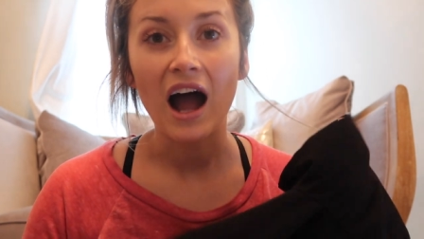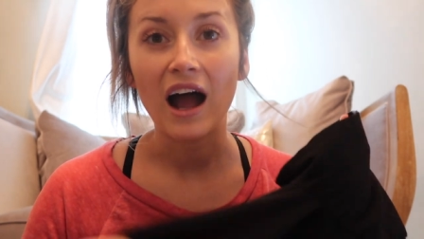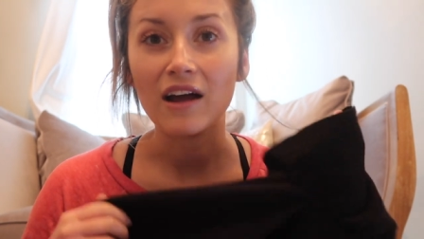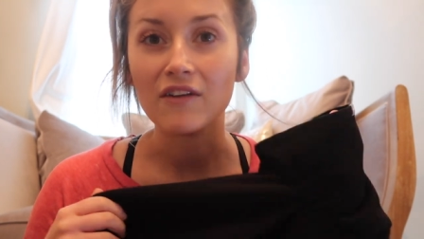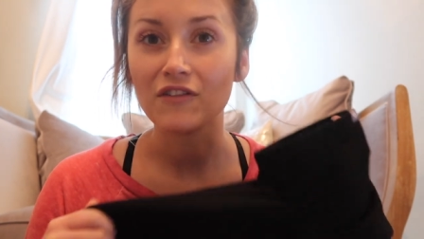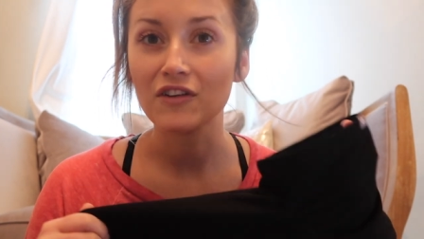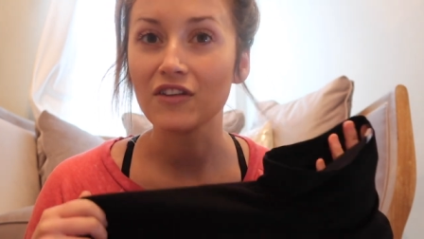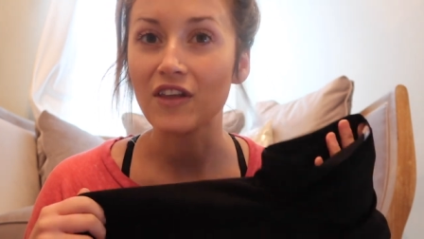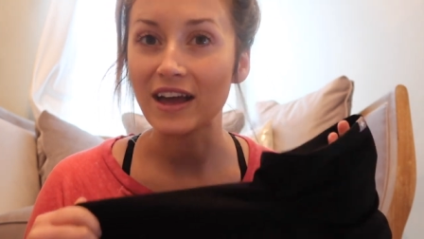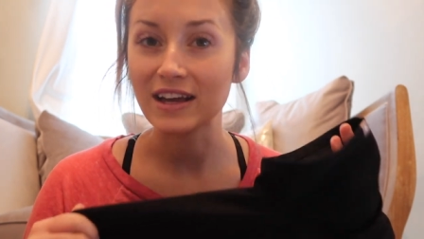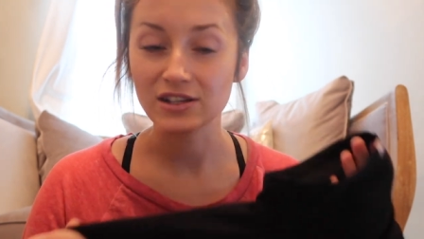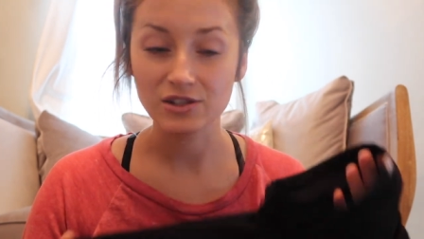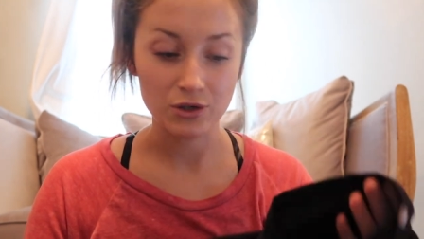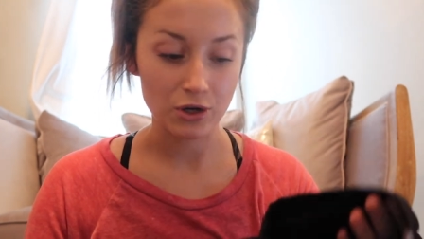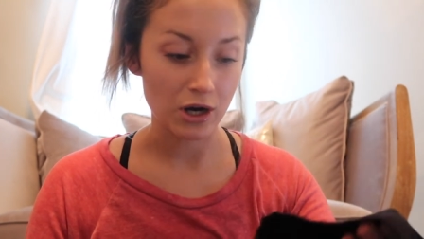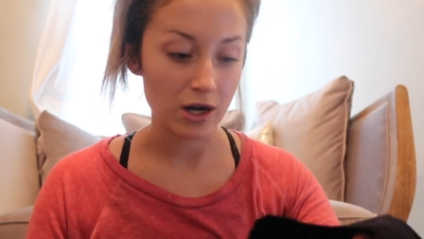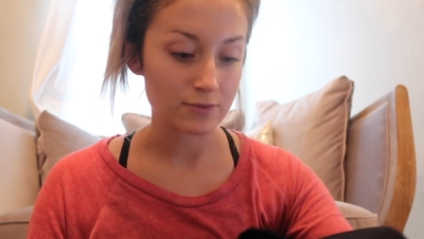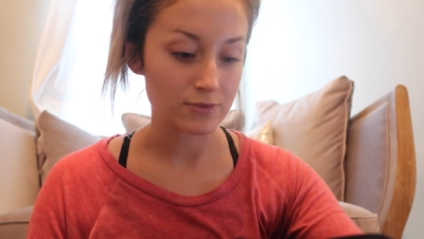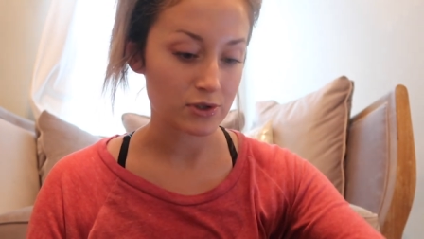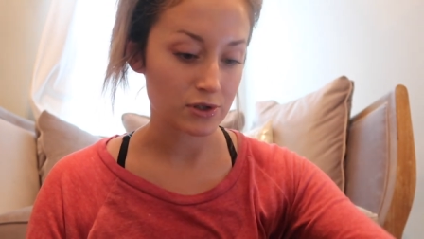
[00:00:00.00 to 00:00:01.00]
I feel like
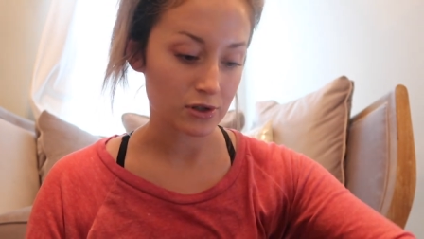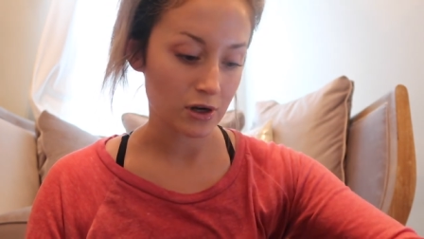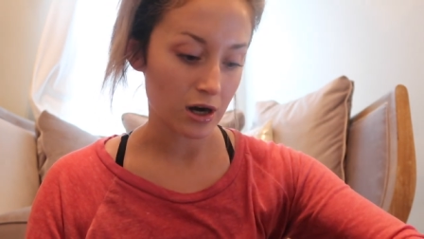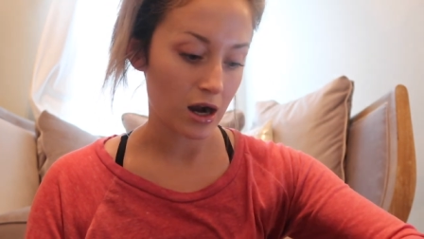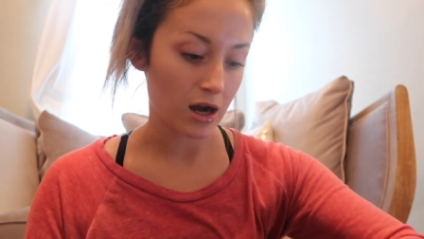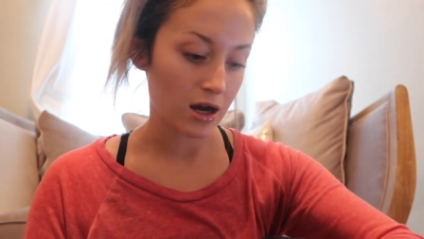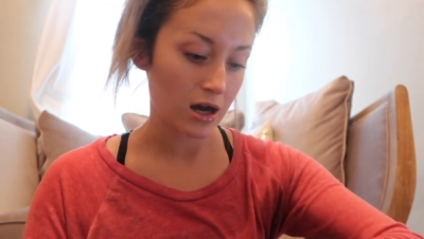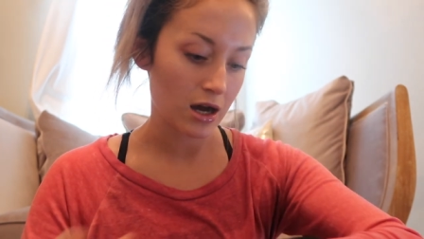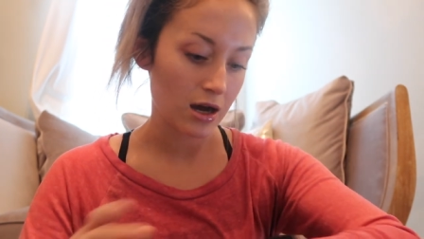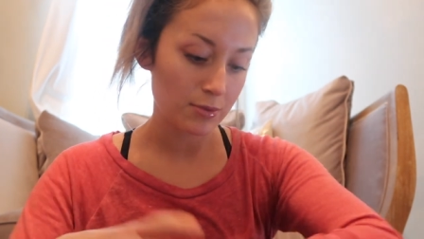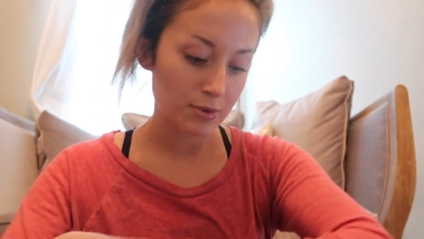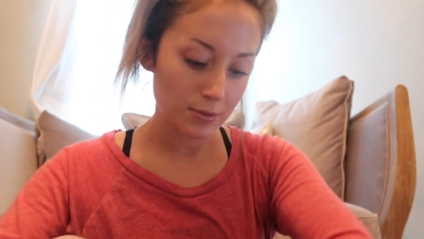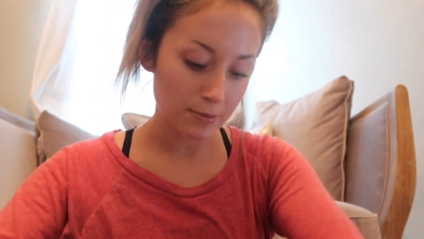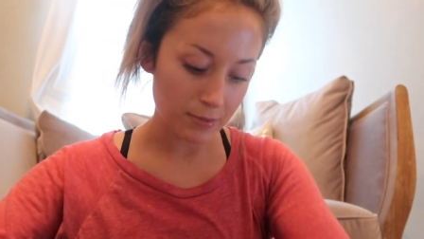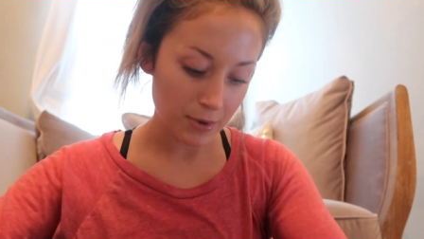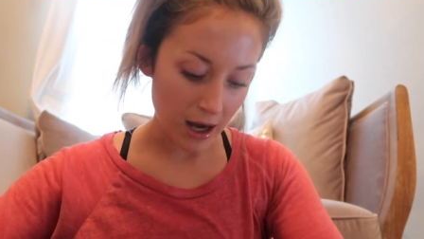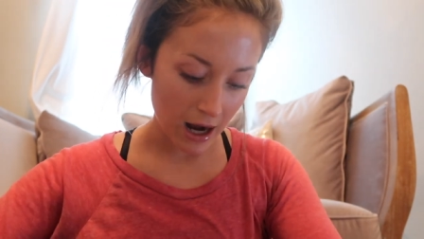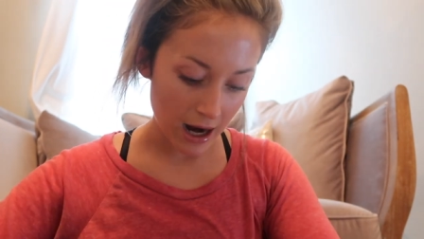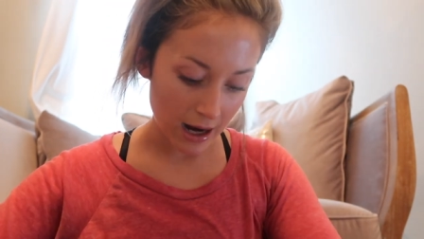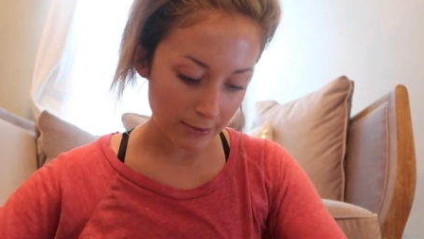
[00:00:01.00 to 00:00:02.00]
scrubs dry up.
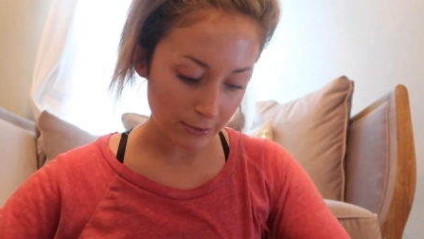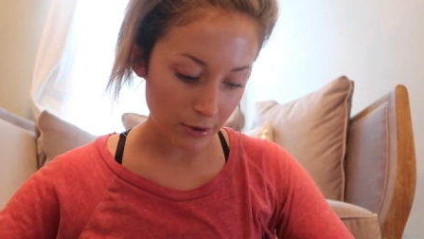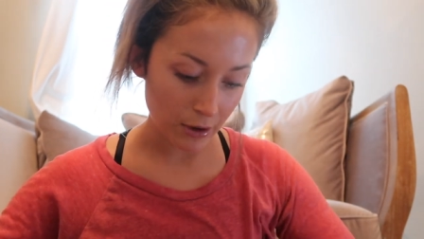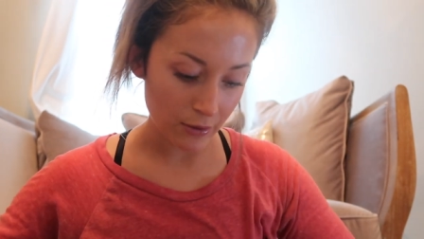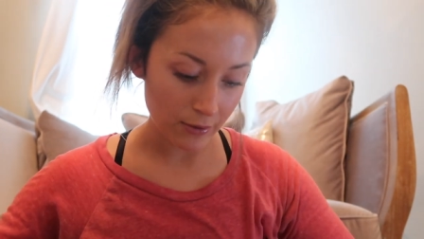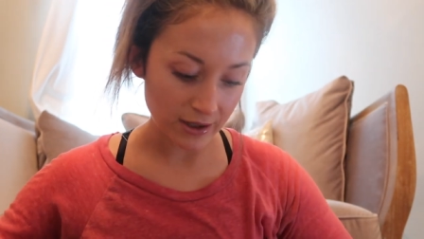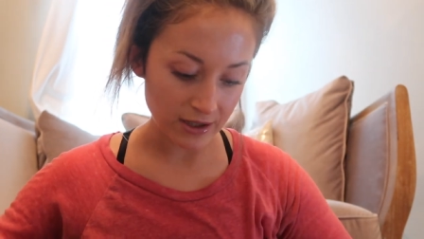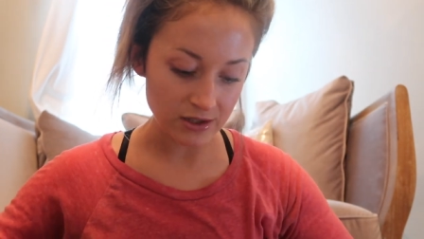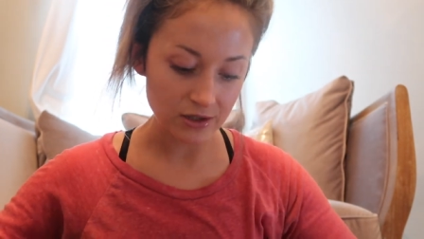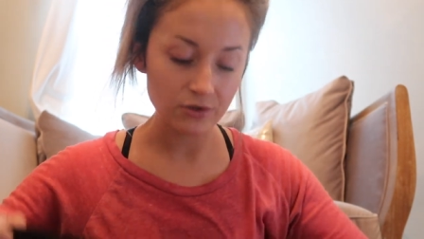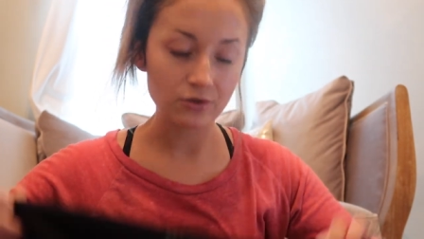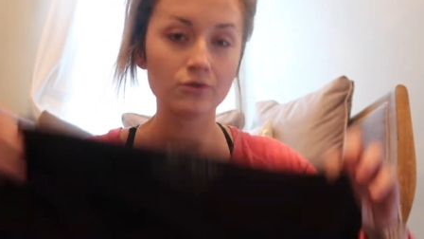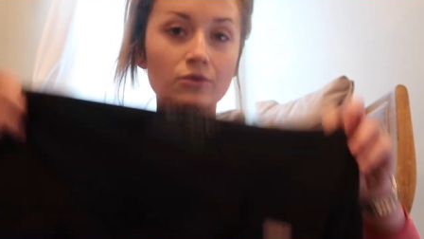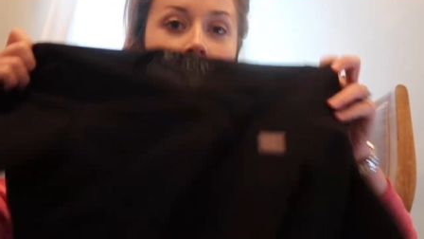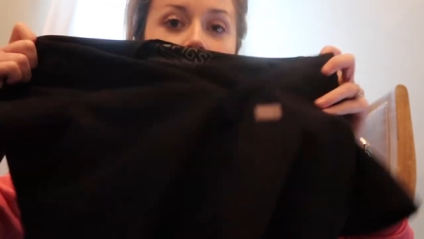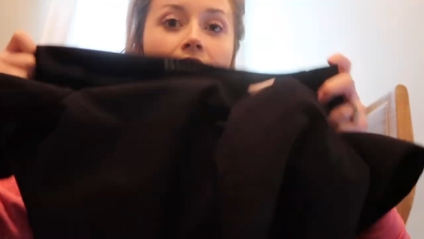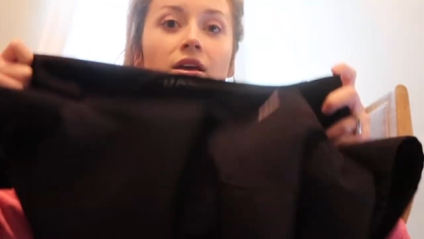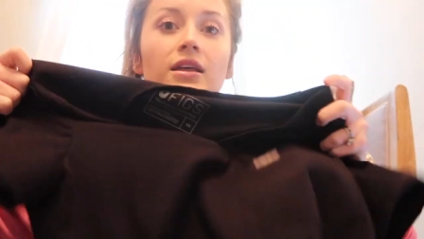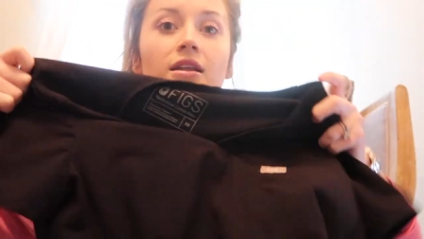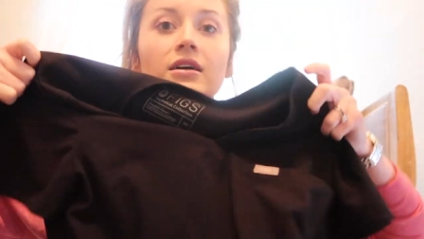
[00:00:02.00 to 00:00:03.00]
But I'm going
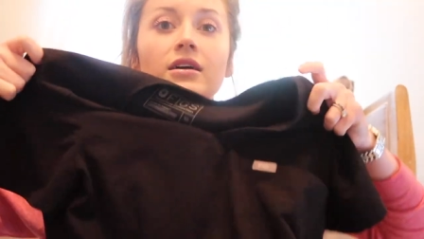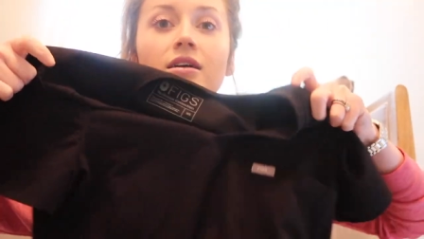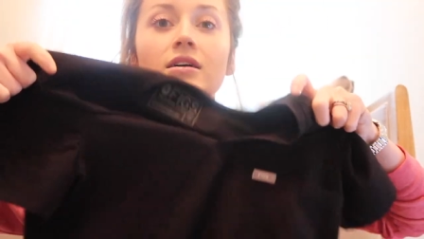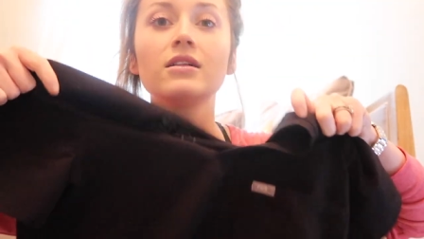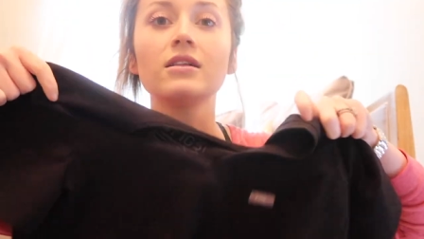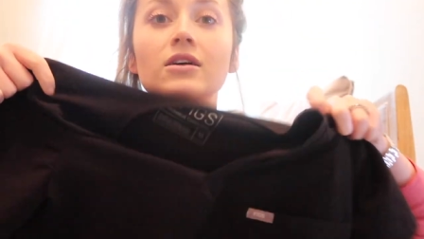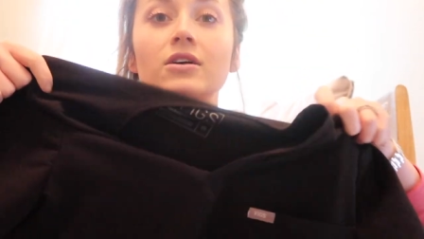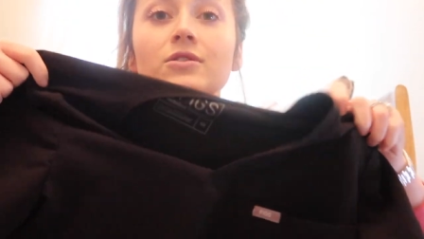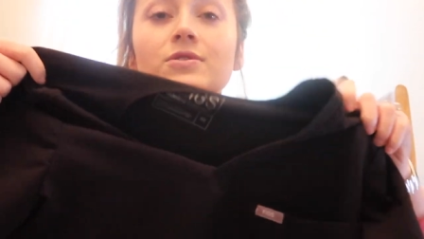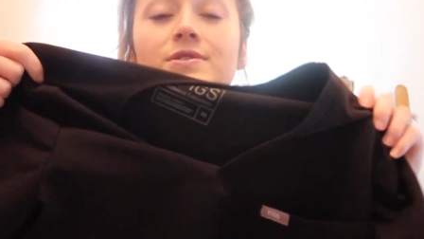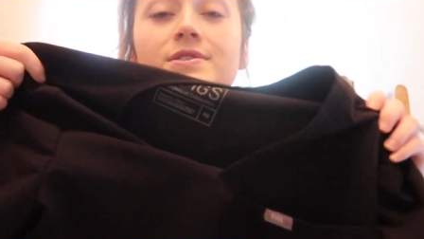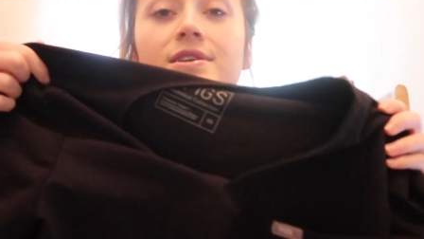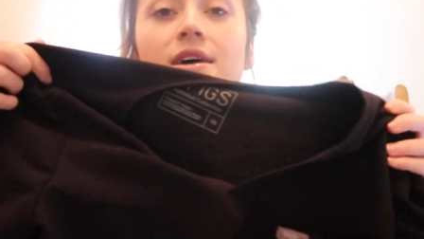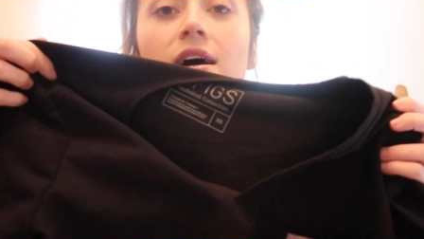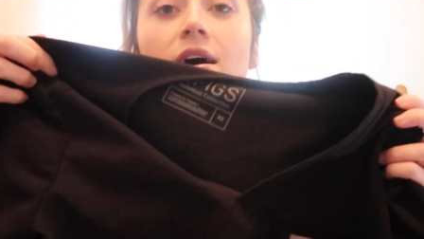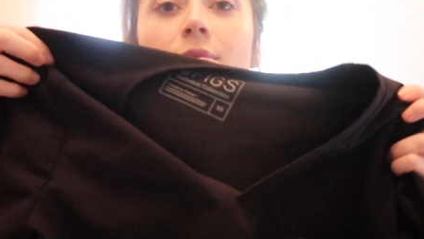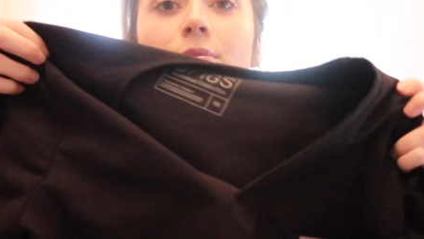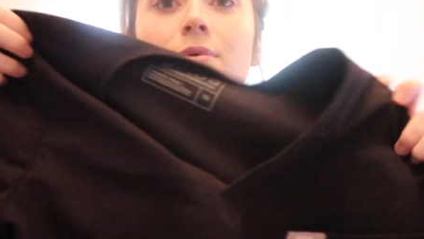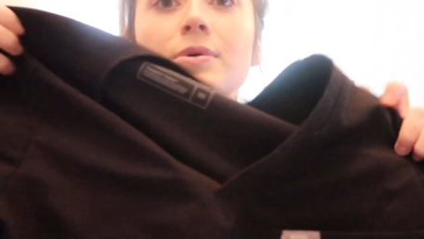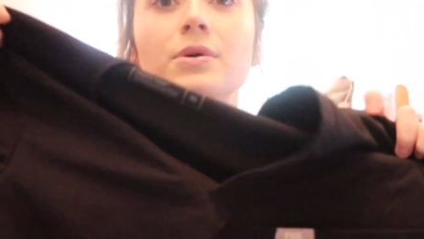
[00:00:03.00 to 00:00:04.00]
to get a
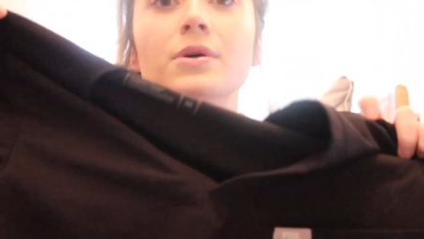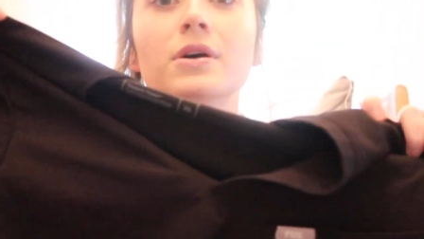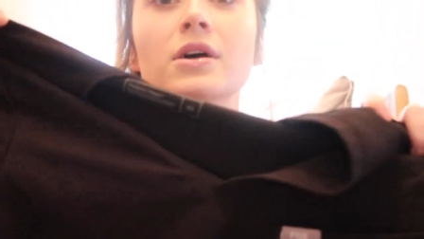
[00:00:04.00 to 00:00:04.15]
close-up